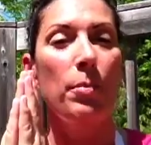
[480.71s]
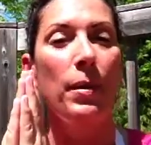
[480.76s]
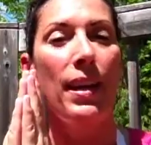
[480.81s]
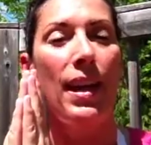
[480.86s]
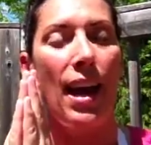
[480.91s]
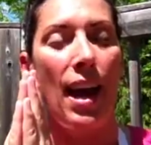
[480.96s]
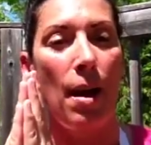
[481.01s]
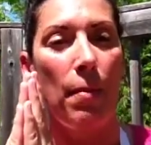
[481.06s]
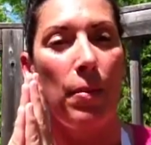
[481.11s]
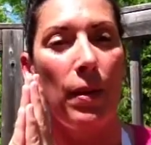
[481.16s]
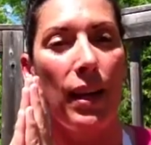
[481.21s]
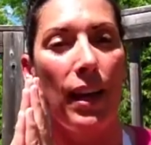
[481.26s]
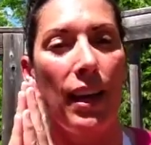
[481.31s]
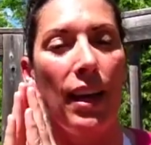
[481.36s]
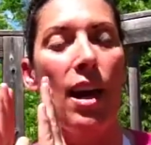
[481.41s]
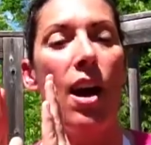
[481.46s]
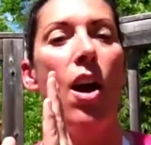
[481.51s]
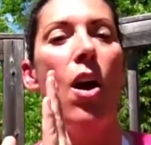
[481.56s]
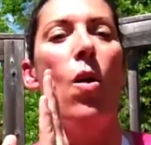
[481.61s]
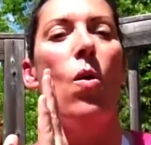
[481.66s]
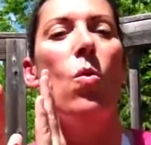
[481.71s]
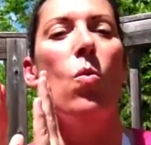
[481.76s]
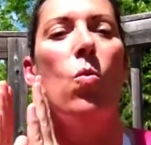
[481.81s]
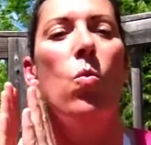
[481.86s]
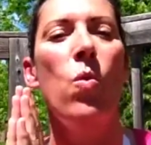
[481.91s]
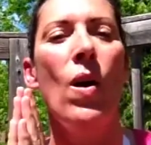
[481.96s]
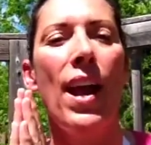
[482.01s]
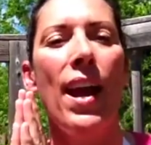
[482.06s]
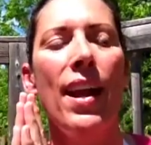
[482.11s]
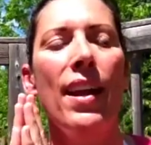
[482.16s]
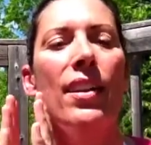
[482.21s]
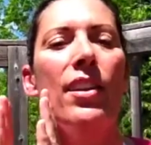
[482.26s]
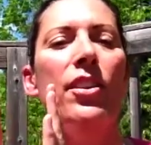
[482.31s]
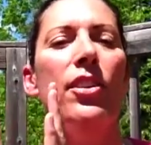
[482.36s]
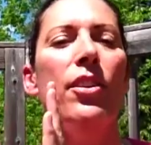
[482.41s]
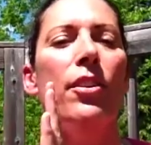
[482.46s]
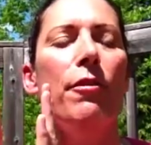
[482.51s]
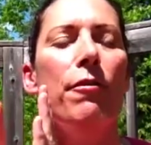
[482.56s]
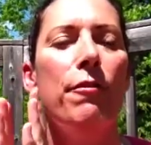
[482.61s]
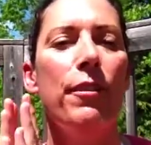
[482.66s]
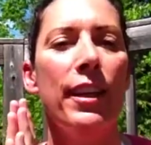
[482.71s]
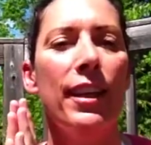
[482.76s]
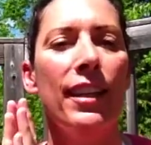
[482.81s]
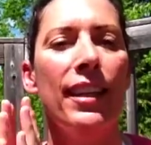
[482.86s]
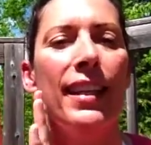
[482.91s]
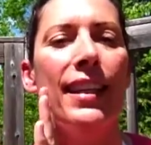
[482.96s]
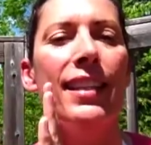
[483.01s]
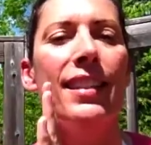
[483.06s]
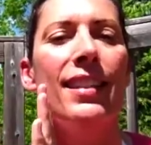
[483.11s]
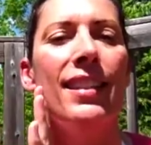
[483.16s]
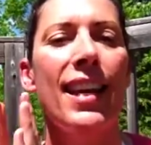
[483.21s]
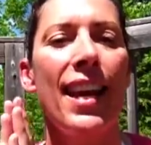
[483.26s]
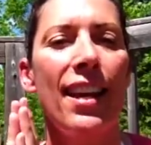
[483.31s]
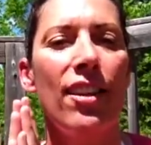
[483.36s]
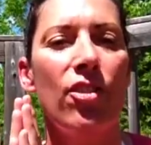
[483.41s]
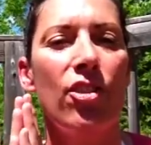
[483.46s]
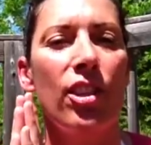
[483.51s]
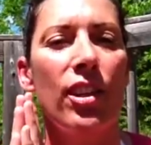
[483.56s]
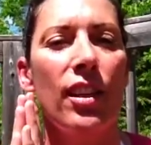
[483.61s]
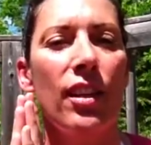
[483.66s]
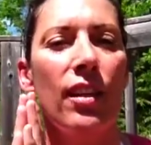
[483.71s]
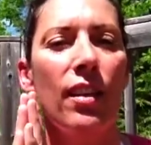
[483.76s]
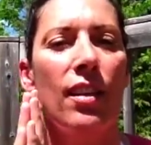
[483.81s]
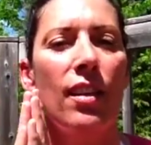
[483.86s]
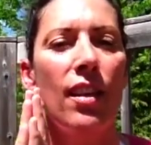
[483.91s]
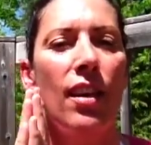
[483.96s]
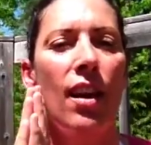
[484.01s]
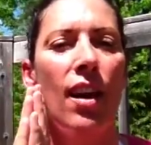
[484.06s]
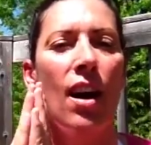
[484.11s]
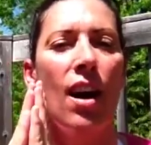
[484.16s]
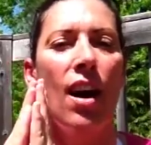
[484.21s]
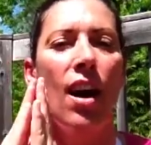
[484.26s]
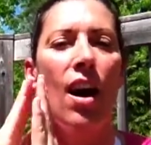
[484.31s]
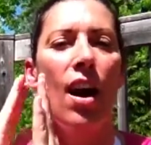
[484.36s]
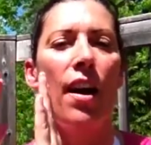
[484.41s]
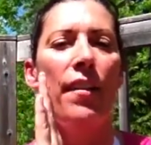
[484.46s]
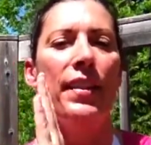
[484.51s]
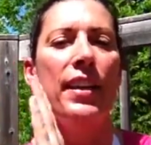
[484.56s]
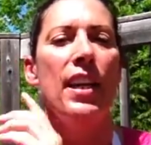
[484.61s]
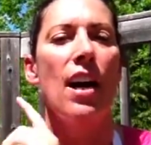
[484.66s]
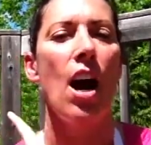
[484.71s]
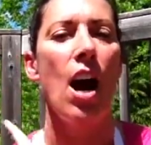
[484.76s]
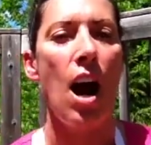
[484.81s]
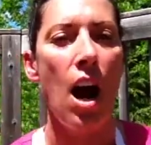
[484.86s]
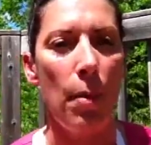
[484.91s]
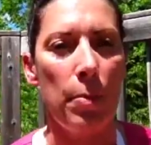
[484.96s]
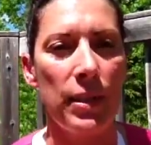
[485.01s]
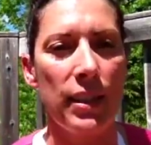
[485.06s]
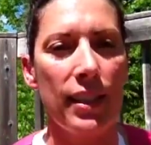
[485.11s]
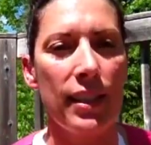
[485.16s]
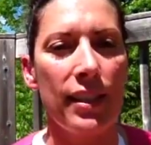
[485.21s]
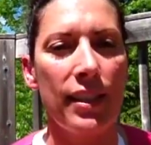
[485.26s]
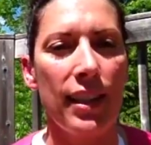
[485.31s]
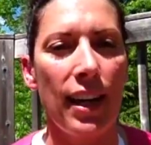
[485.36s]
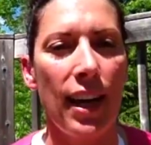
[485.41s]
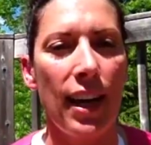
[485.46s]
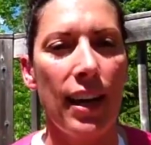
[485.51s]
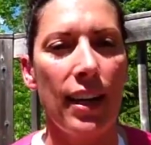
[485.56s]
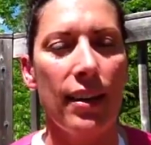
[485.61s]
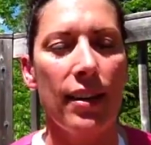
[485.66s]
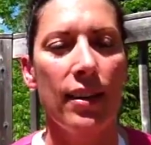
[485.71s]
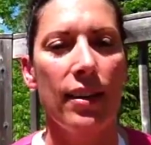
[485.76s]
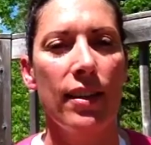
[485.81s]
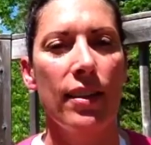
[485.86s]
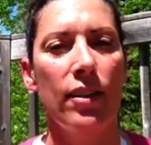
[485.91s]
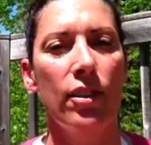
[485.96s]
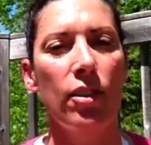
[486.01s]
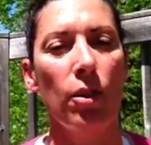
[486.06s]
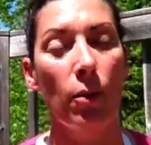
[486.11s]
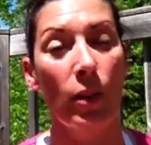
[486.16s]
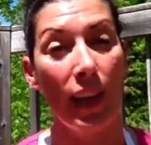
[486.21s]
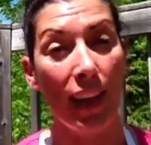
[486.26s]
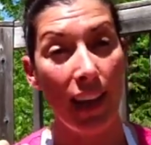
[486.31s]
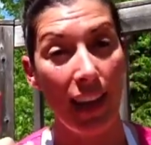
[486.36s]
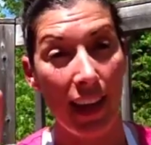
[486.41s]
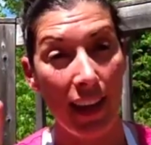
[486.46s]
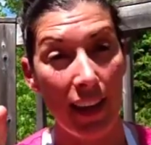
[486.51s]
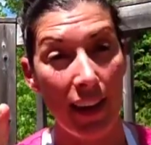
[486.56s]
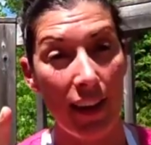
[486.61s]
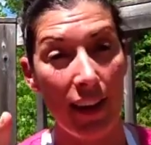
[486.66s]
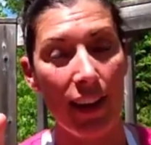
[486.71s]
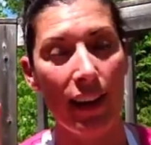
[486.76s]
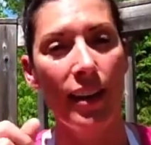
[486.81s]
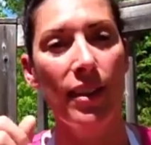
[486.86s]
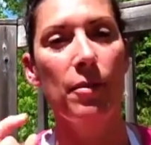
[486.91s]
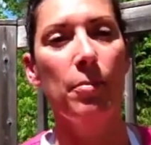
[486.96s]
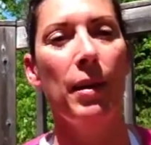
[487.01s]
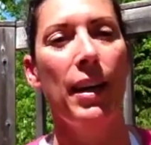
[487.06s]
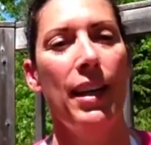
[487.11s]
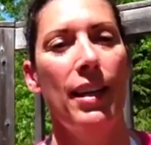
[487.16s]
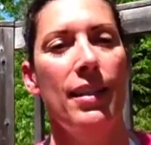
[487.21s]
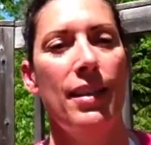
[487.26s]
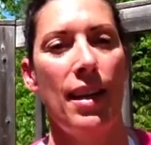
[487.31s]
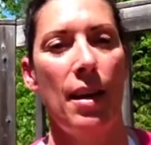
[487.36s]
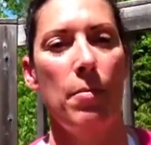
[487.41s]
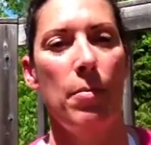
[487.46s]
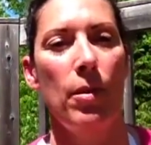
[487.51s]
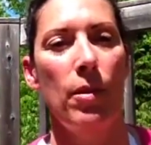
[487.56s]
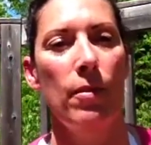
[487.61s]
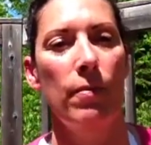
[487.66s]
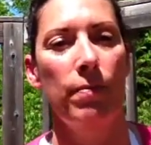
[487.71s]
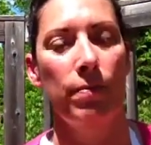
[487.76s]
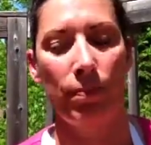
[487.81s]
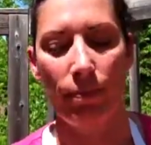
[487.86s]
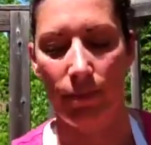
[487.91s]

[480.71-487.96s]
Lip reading: be happening when you're feeling tension on the opposite side. So here is my example.